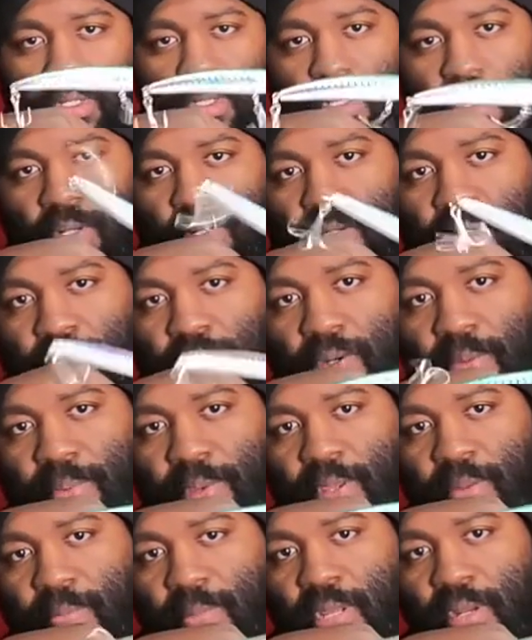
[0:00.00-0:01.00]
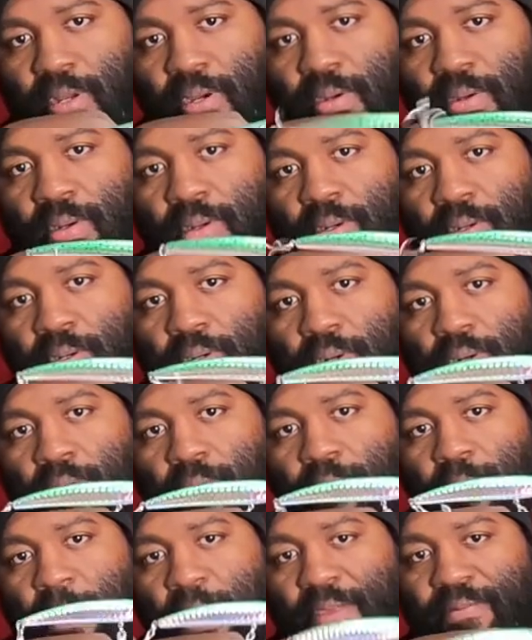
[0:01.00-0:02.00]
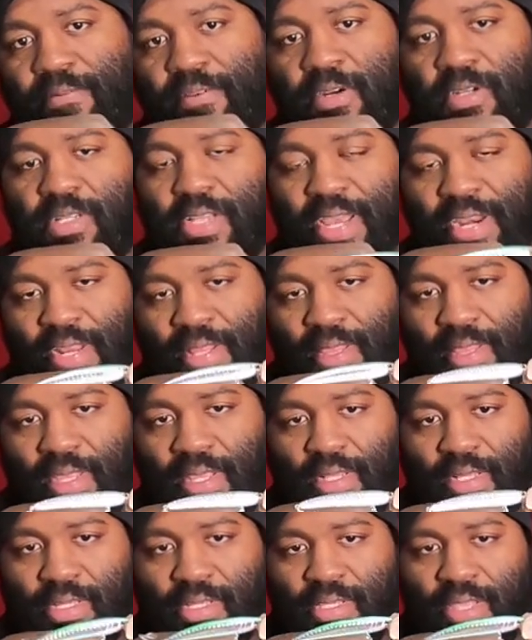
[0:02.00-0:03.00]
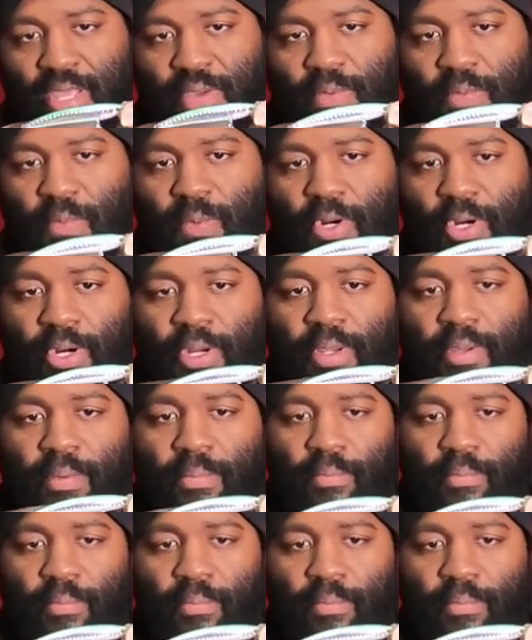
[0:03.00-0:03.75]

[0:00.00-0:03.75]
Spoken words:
The Yo-Zuri 10 minnow. At first, I didn't think this thing would work,